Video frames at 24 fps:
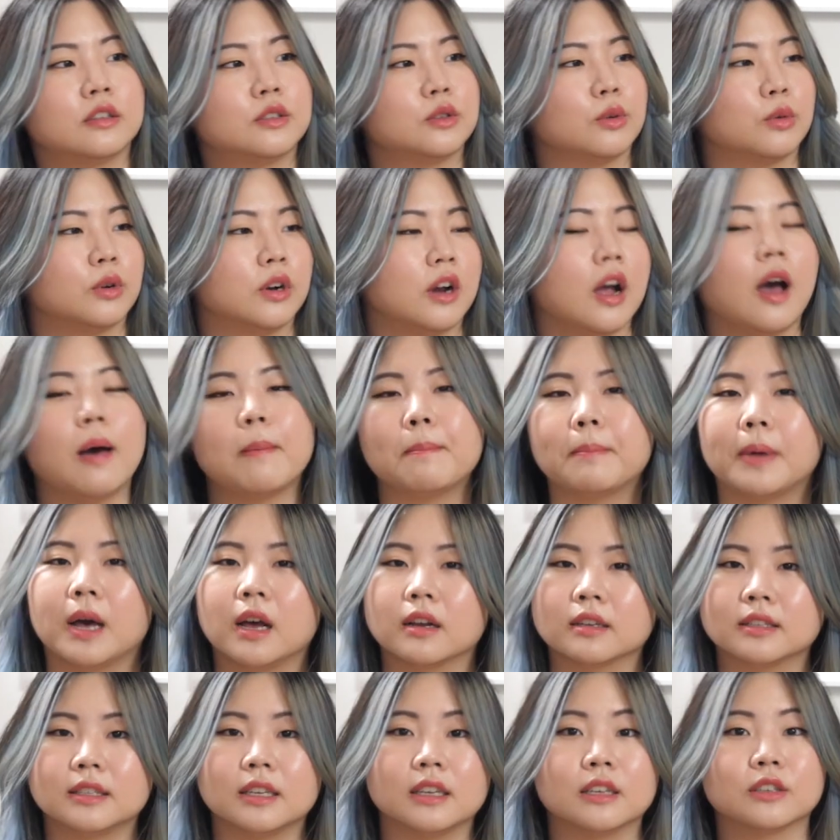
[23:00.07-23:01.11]
or
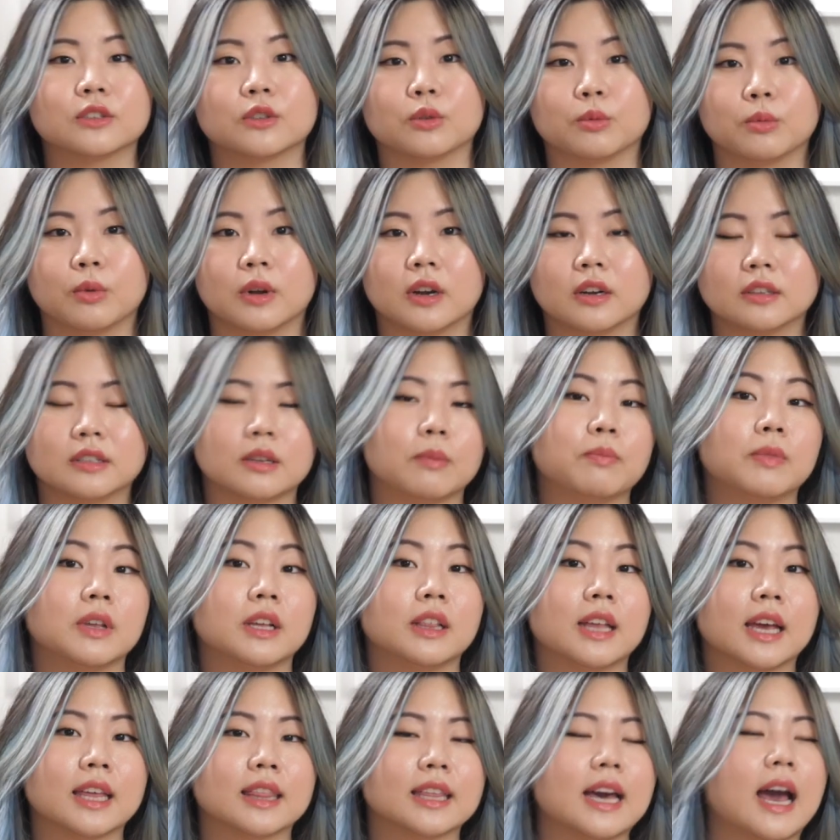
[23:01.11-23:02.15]
unboxings or something
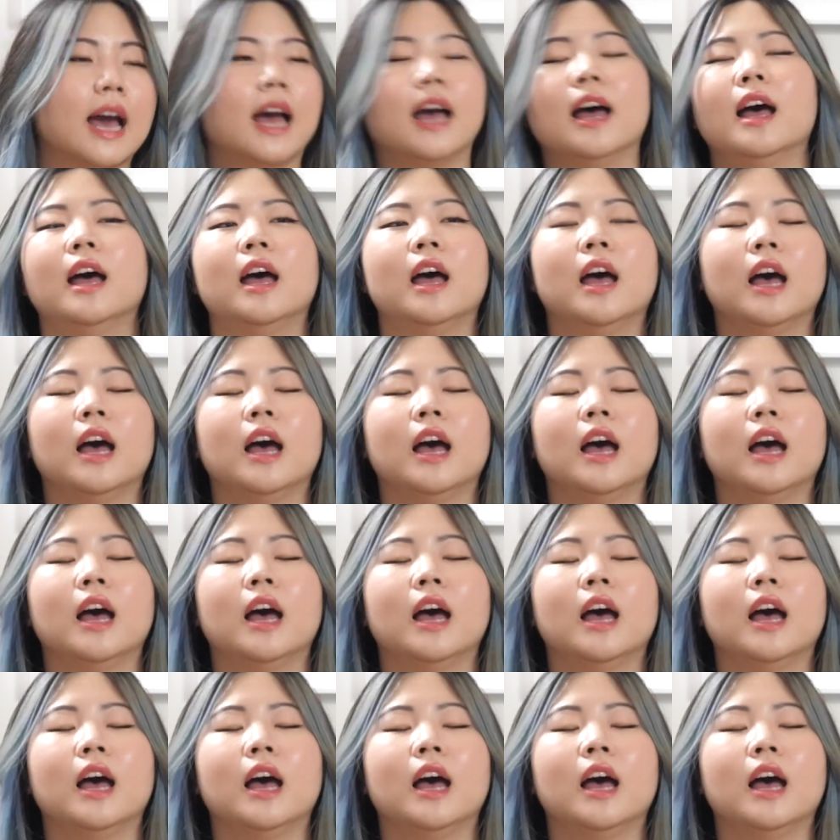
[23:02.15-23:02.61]
like that.